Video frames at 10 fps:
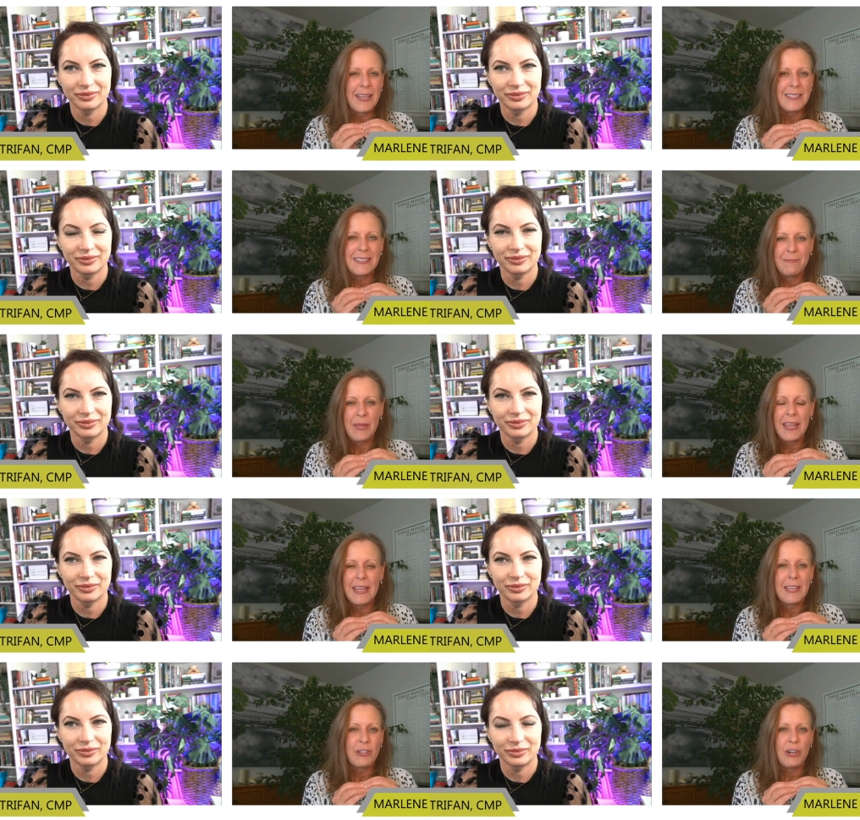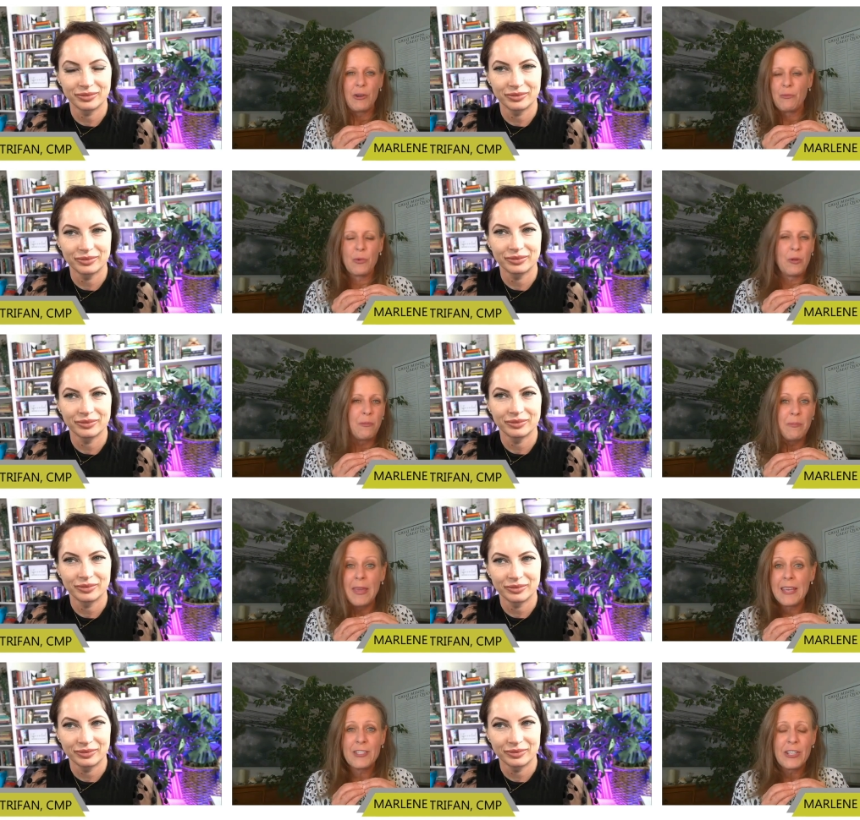Speaker 1: because they either will
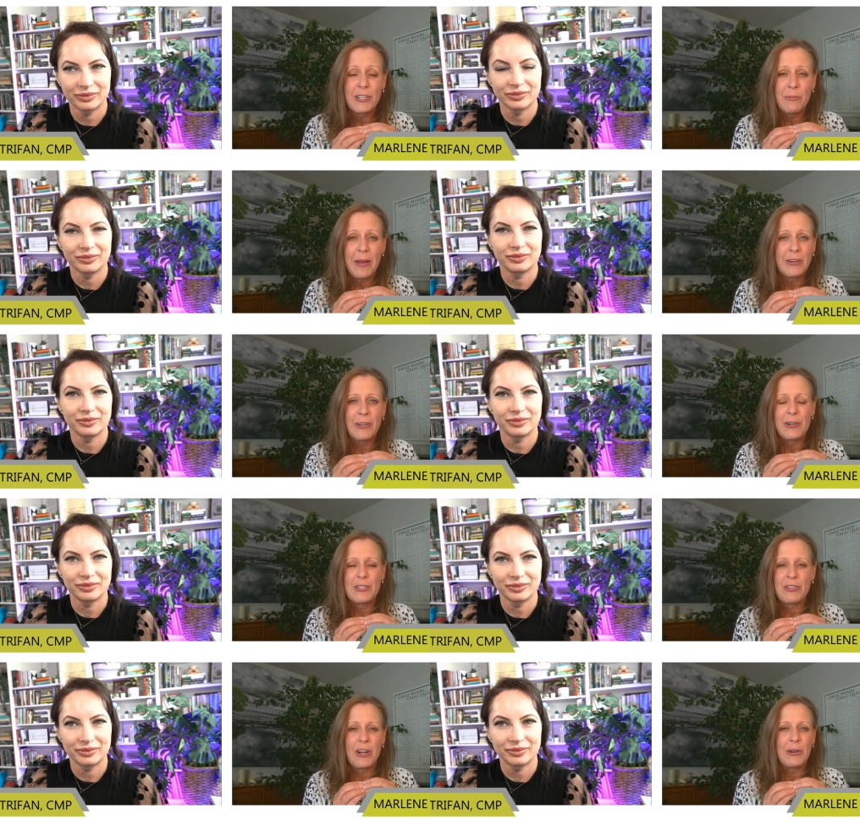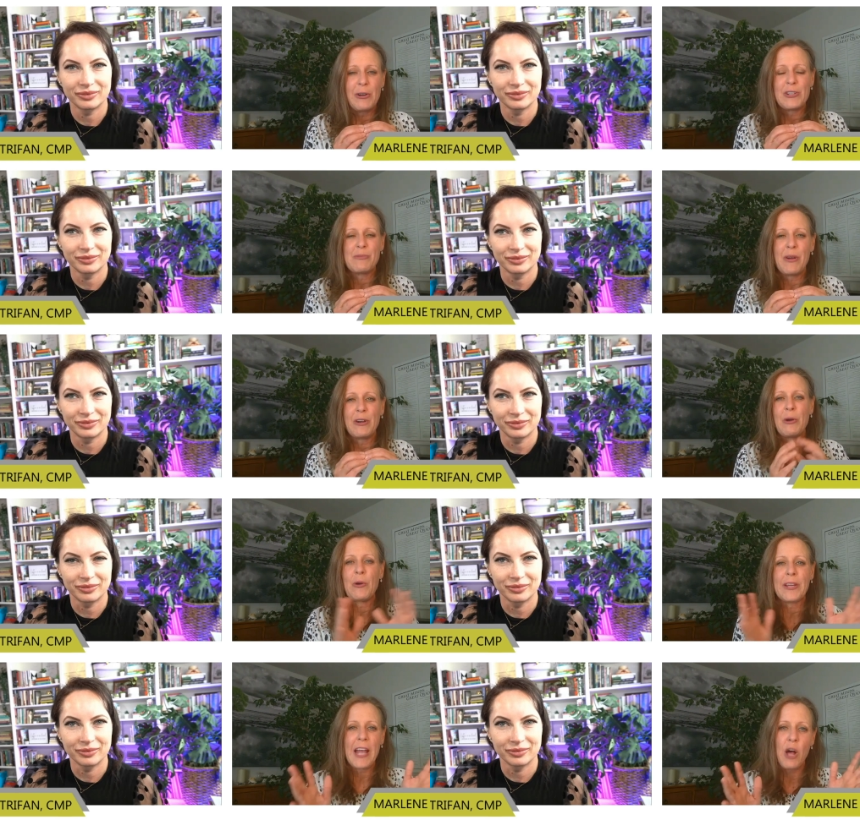make each other better or stronger or smarter
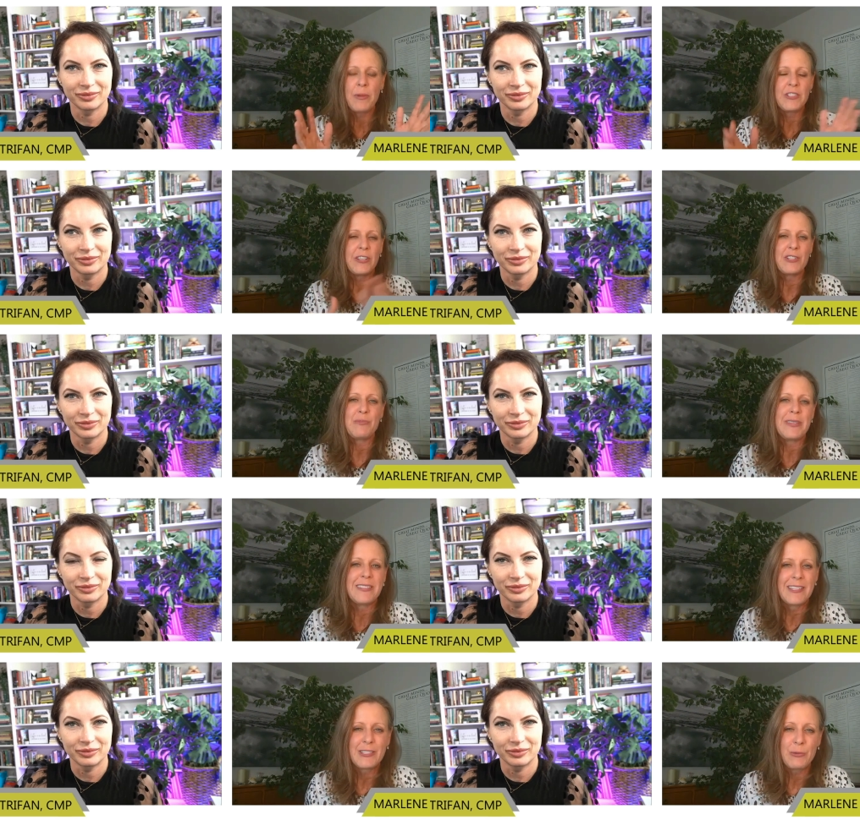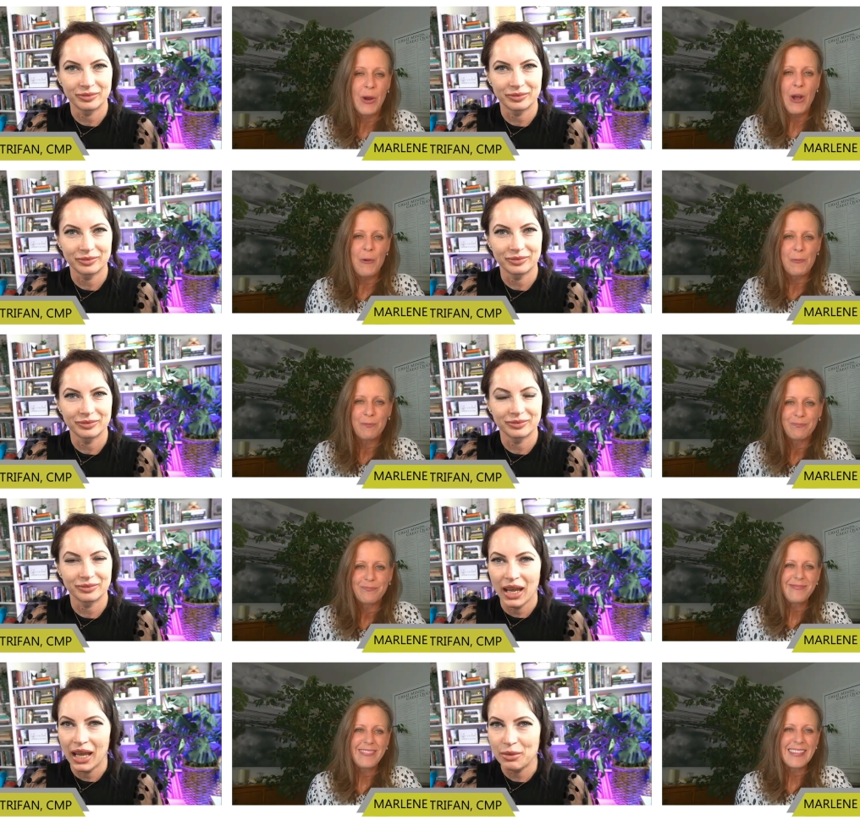or can help each other's business grow.
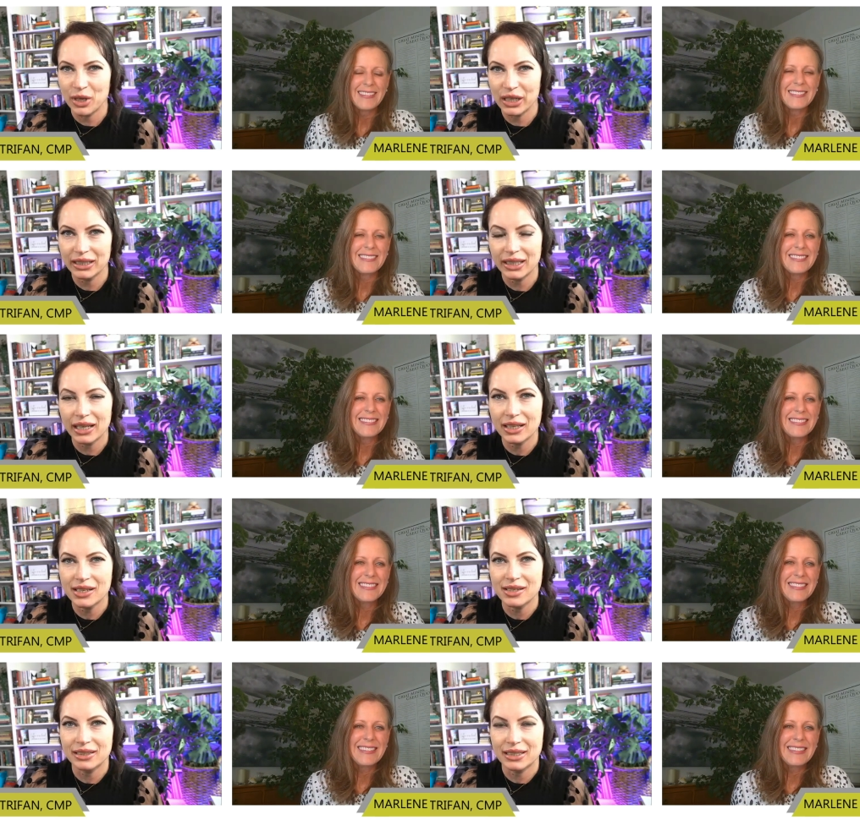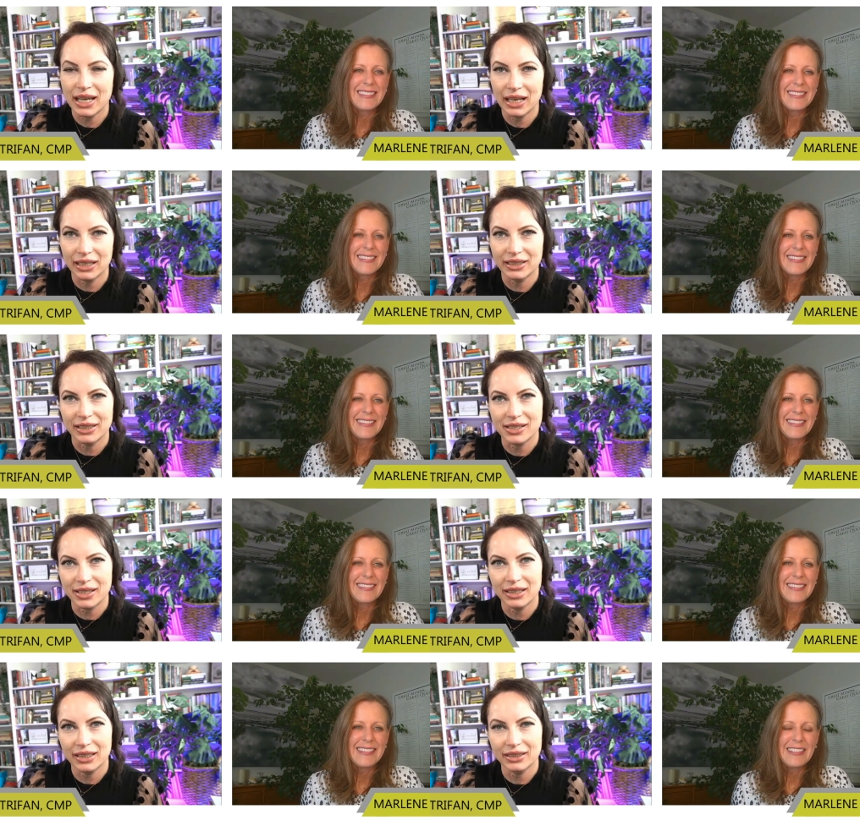
Speaker 2: And Marlene, that is a talent, a
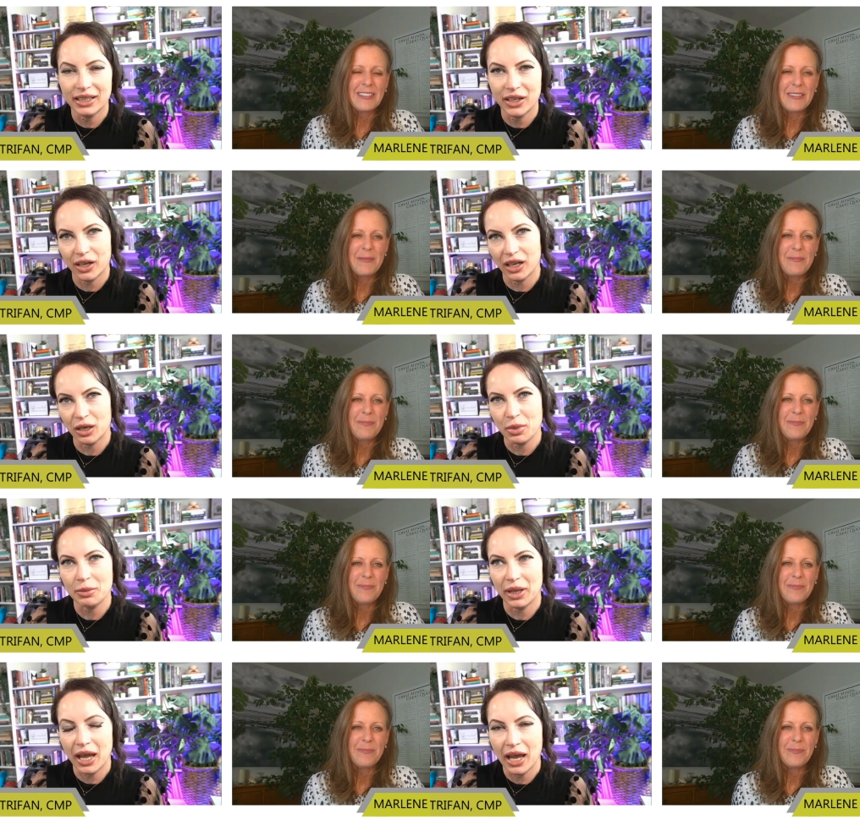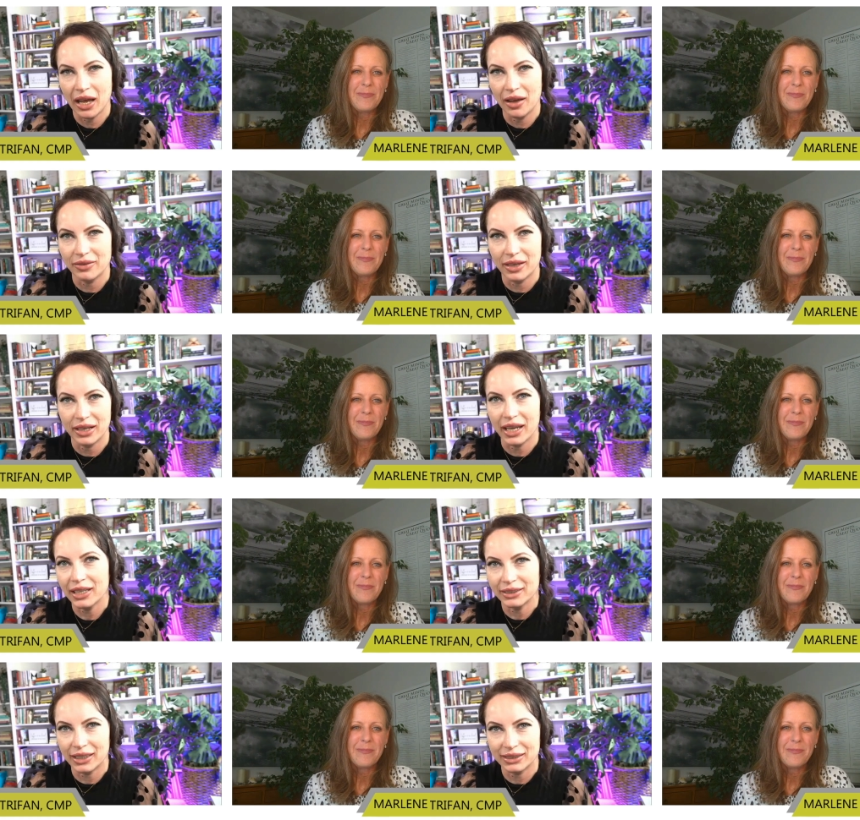skill that not a lot of people have. And I
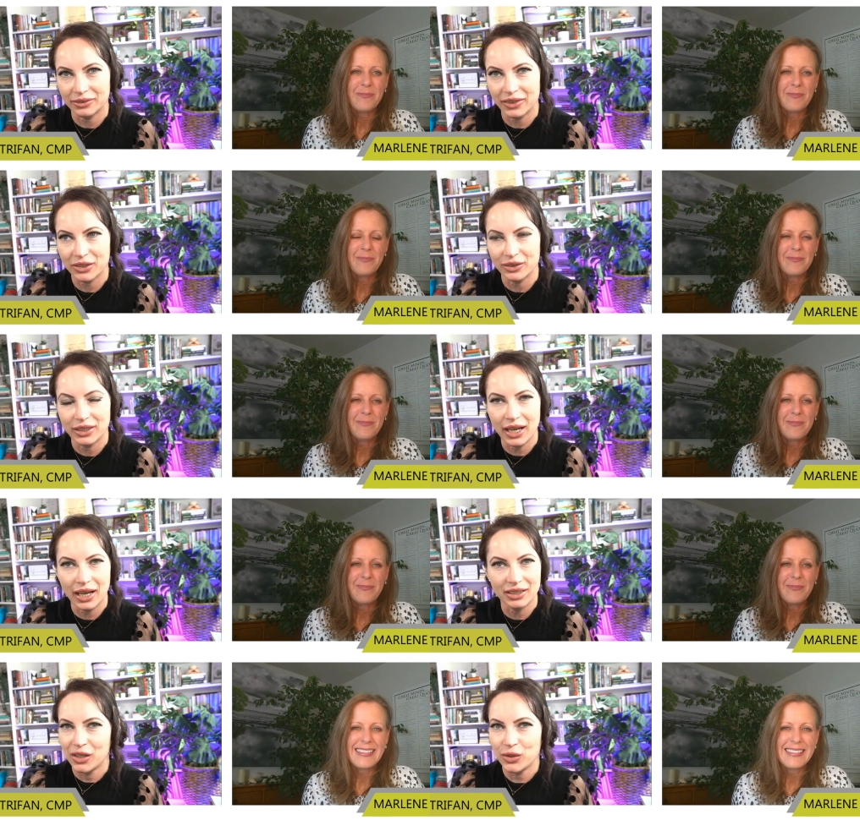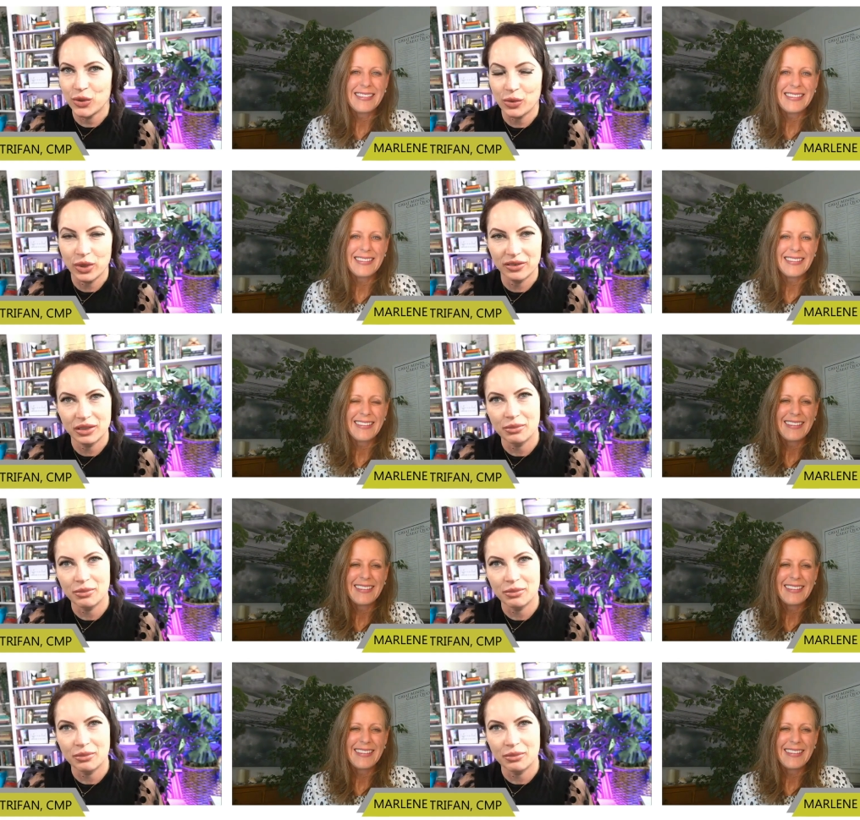can testify to that. You are one of the